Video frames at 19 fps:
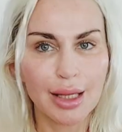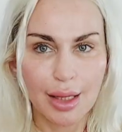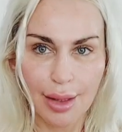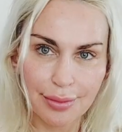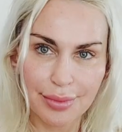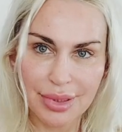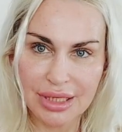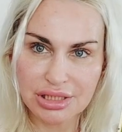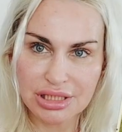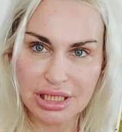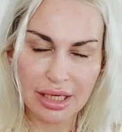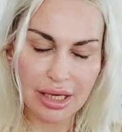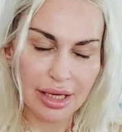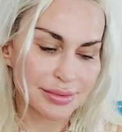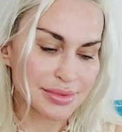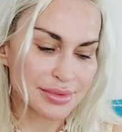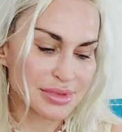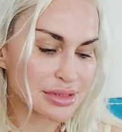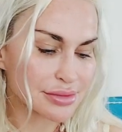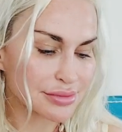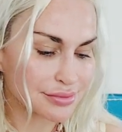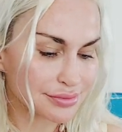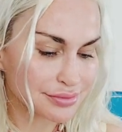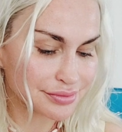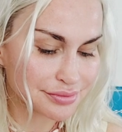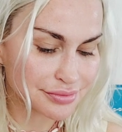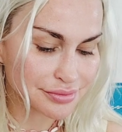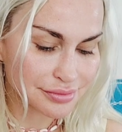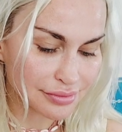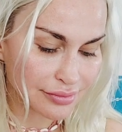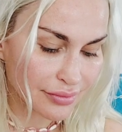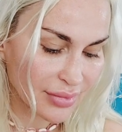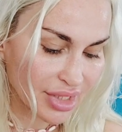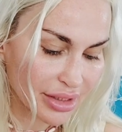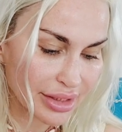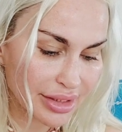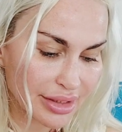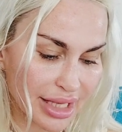Page of Cups.
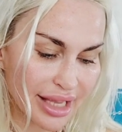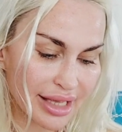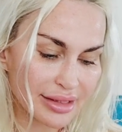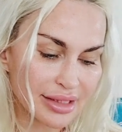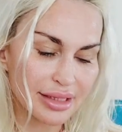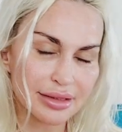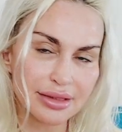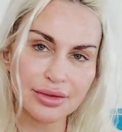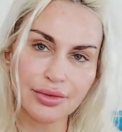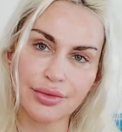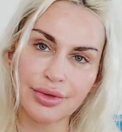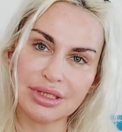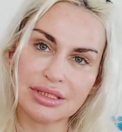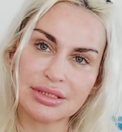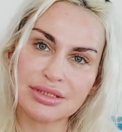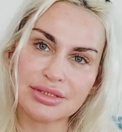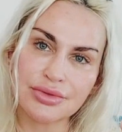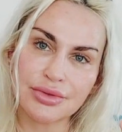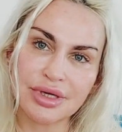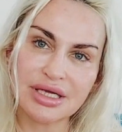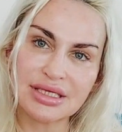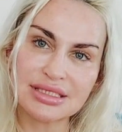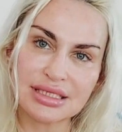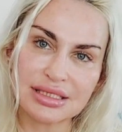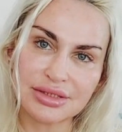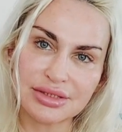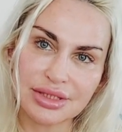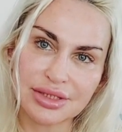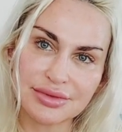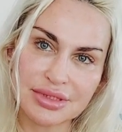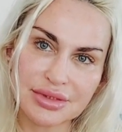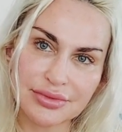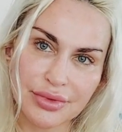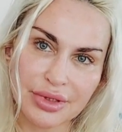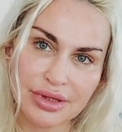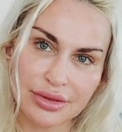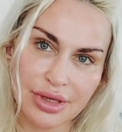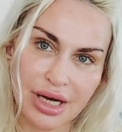And then the Queen of Swords, in terms of
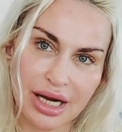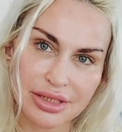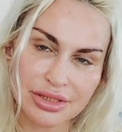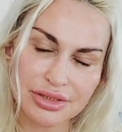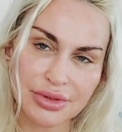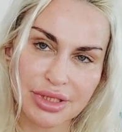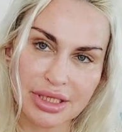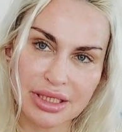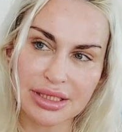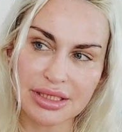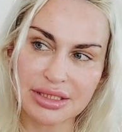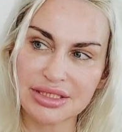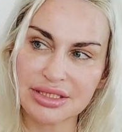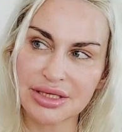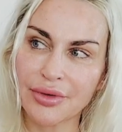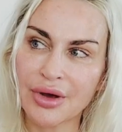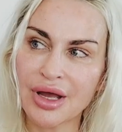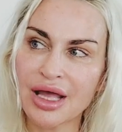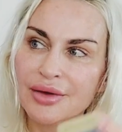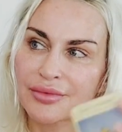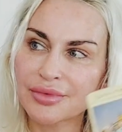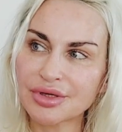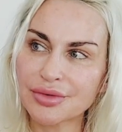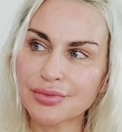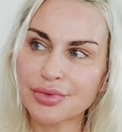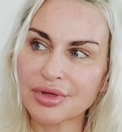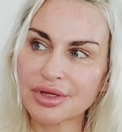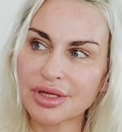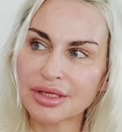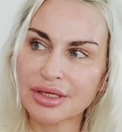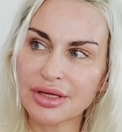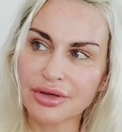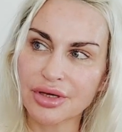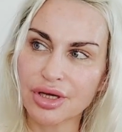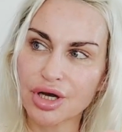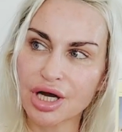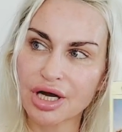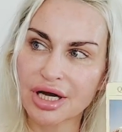what they're actually going to do. I'm going to pull another
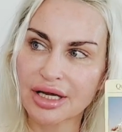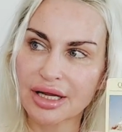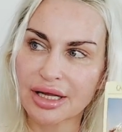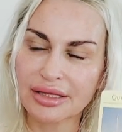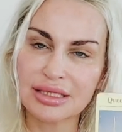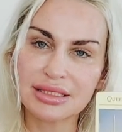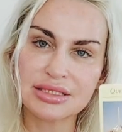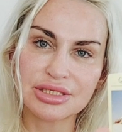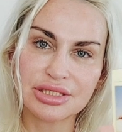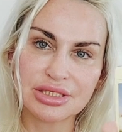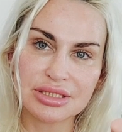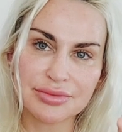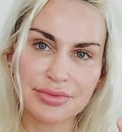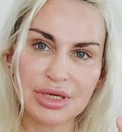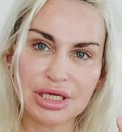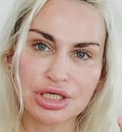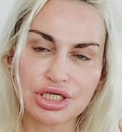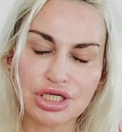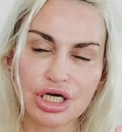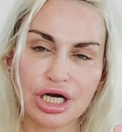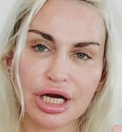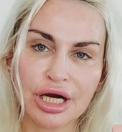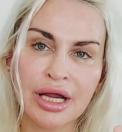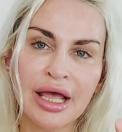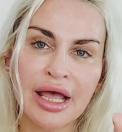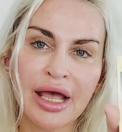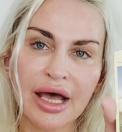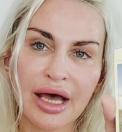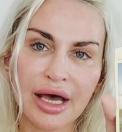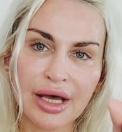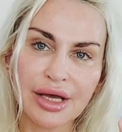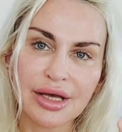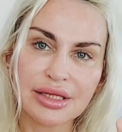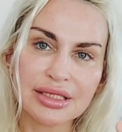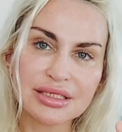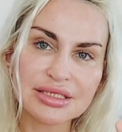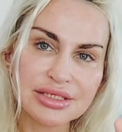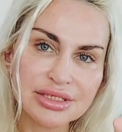card on this just to make sure.
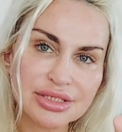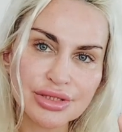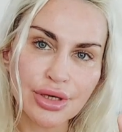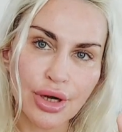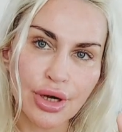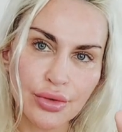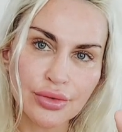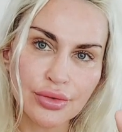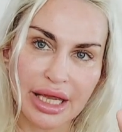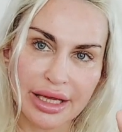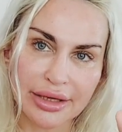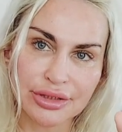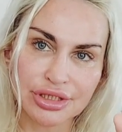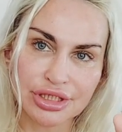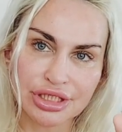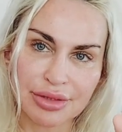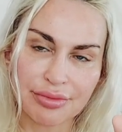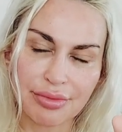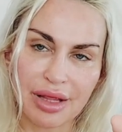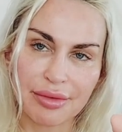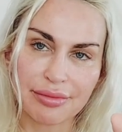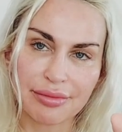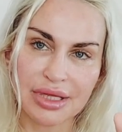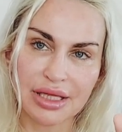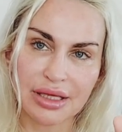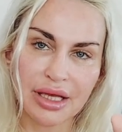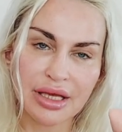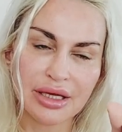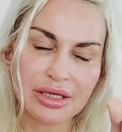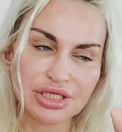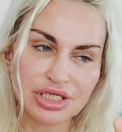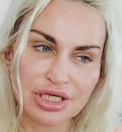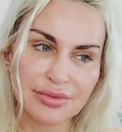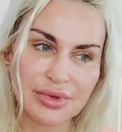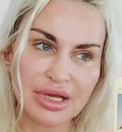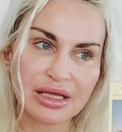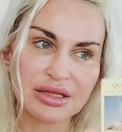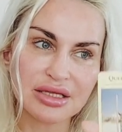This is your own energy, baby.
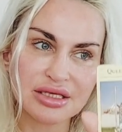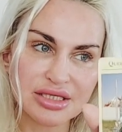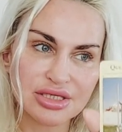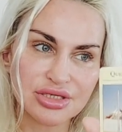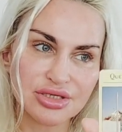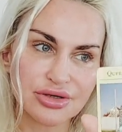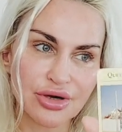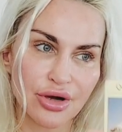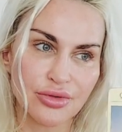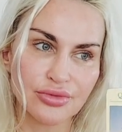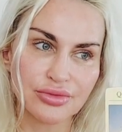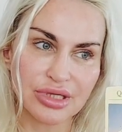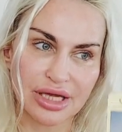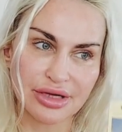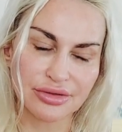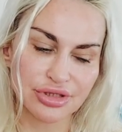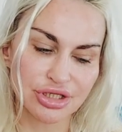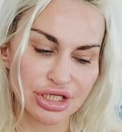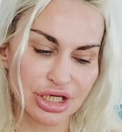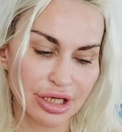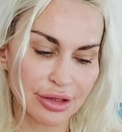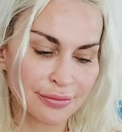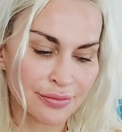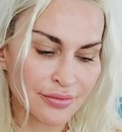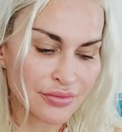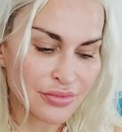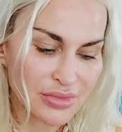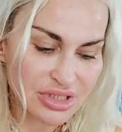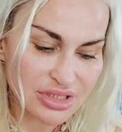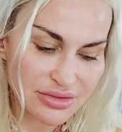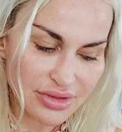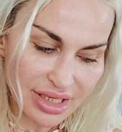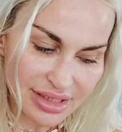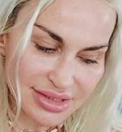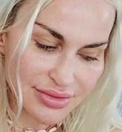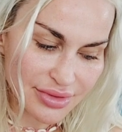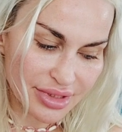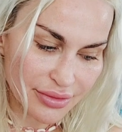Gemini, this is your own energy. So
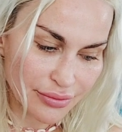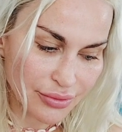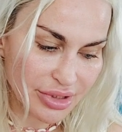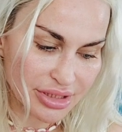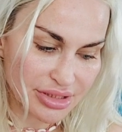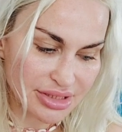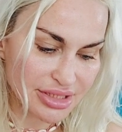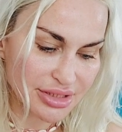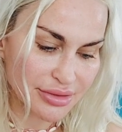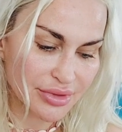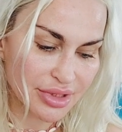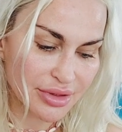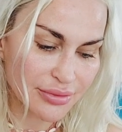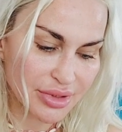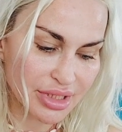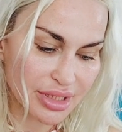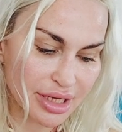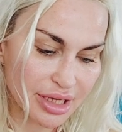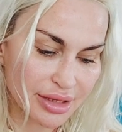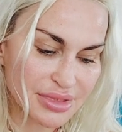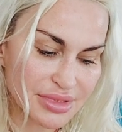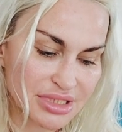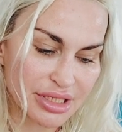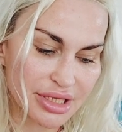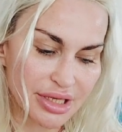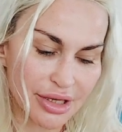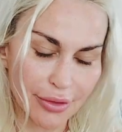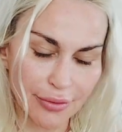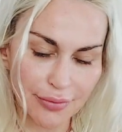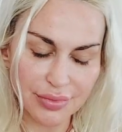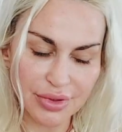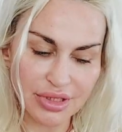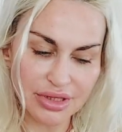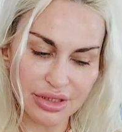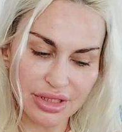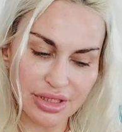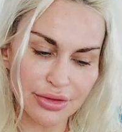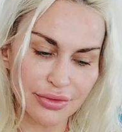that's what they want to do. They want to come to you. But,
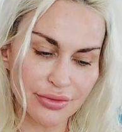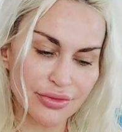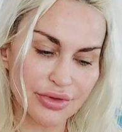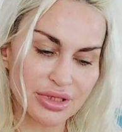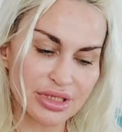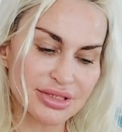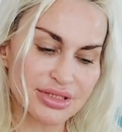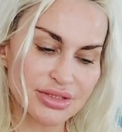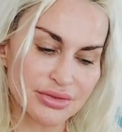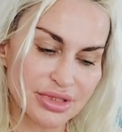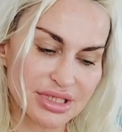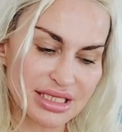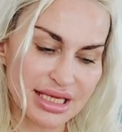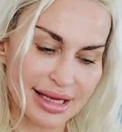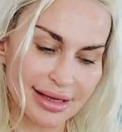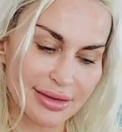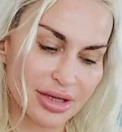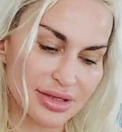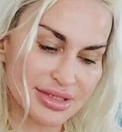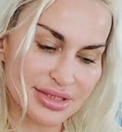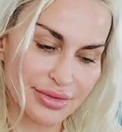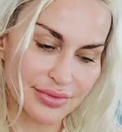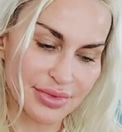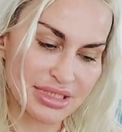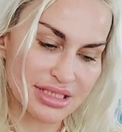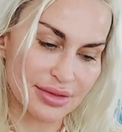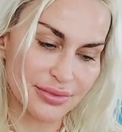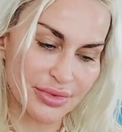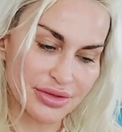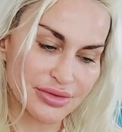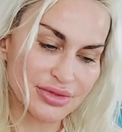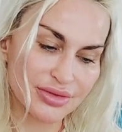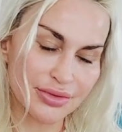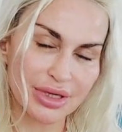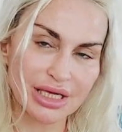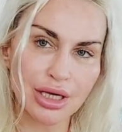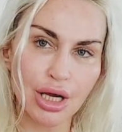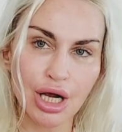you know, Queen of Swords can also be someone who's
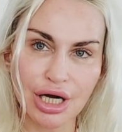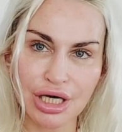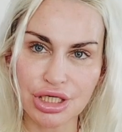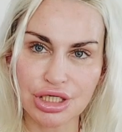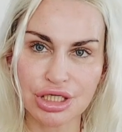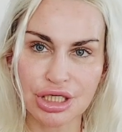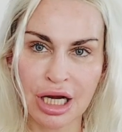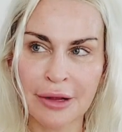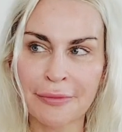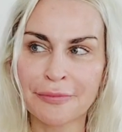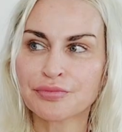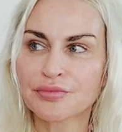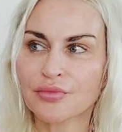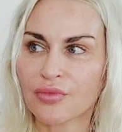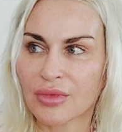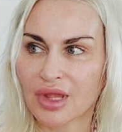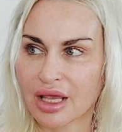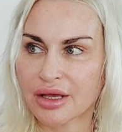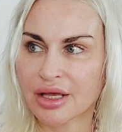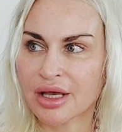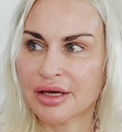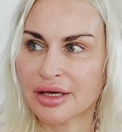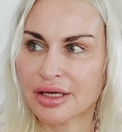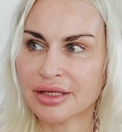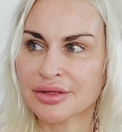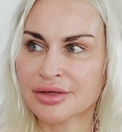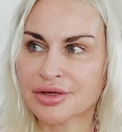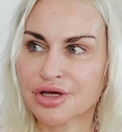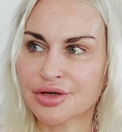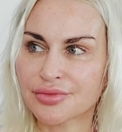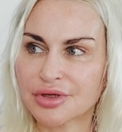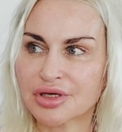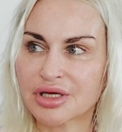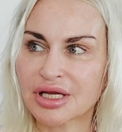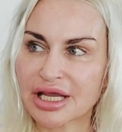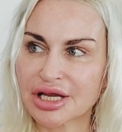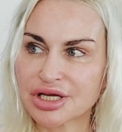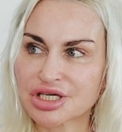quite harsh in their
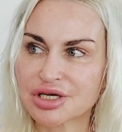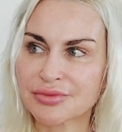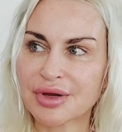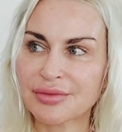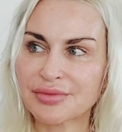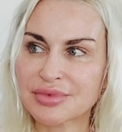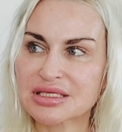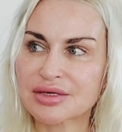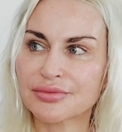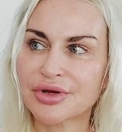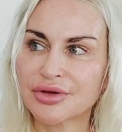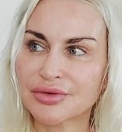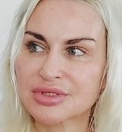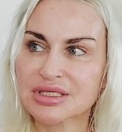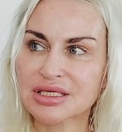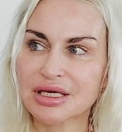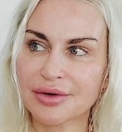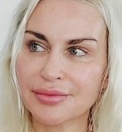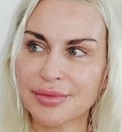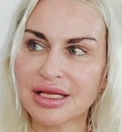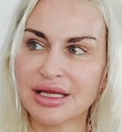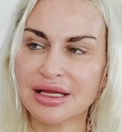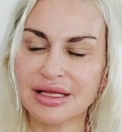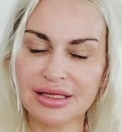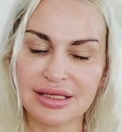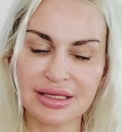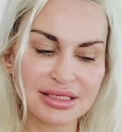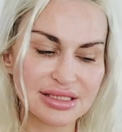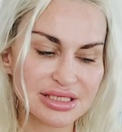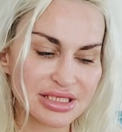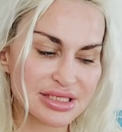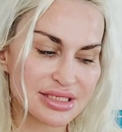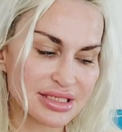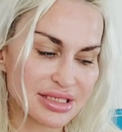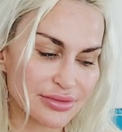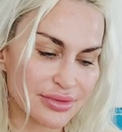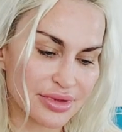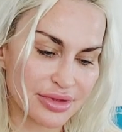communication. Might be someone who's coming in. Let's just
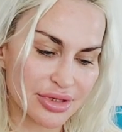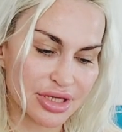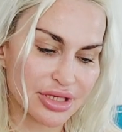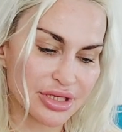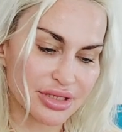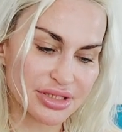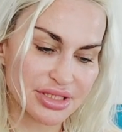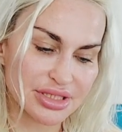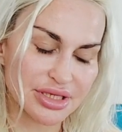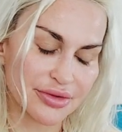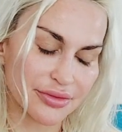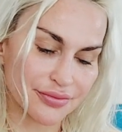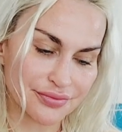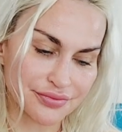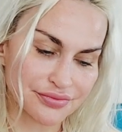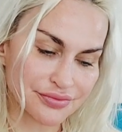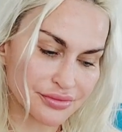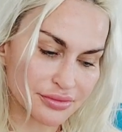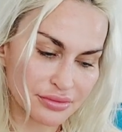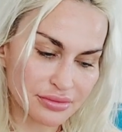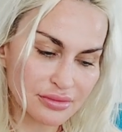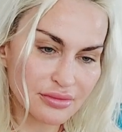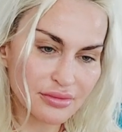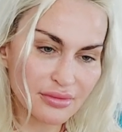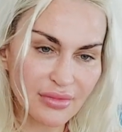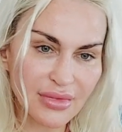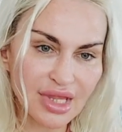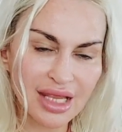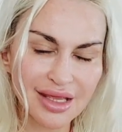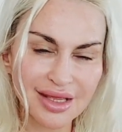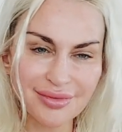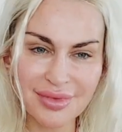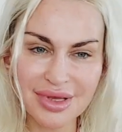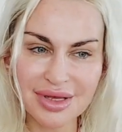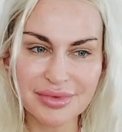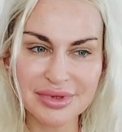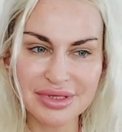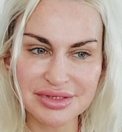see what they're going to do. And
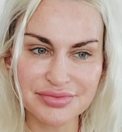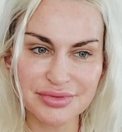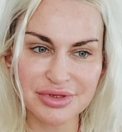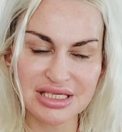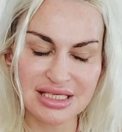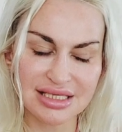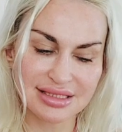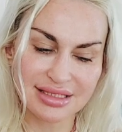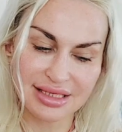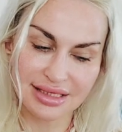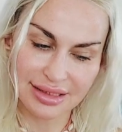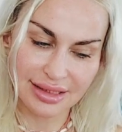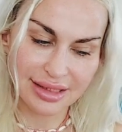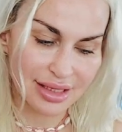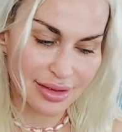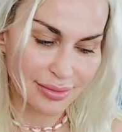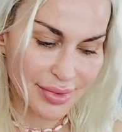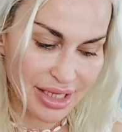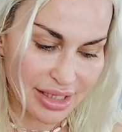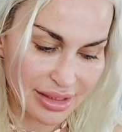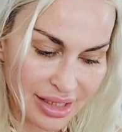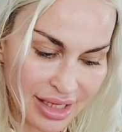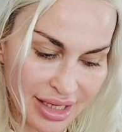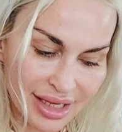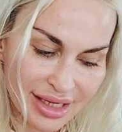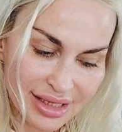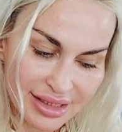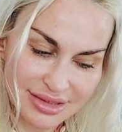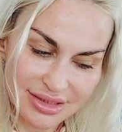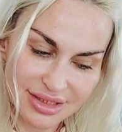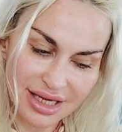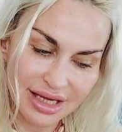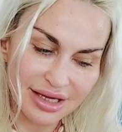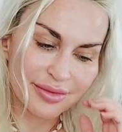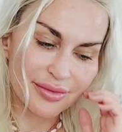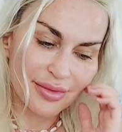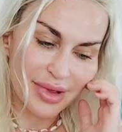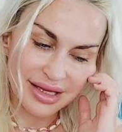maybe this person's going to come in because they're kind
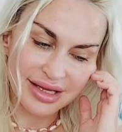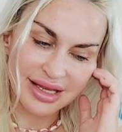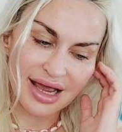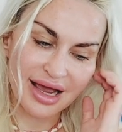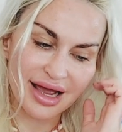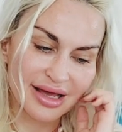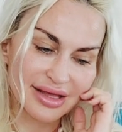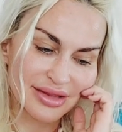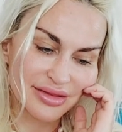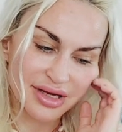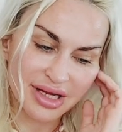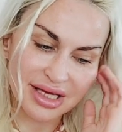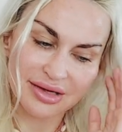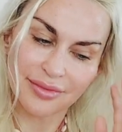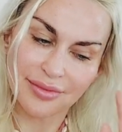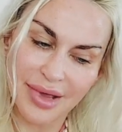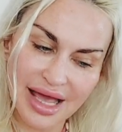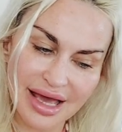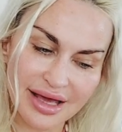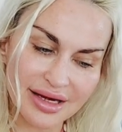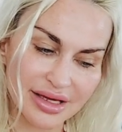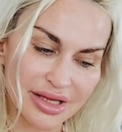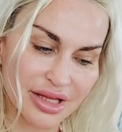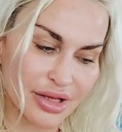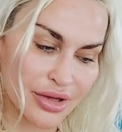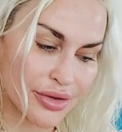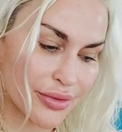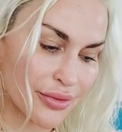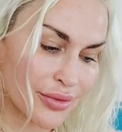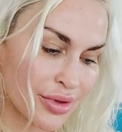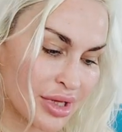of mad. Yeah, they're kind of mad at you.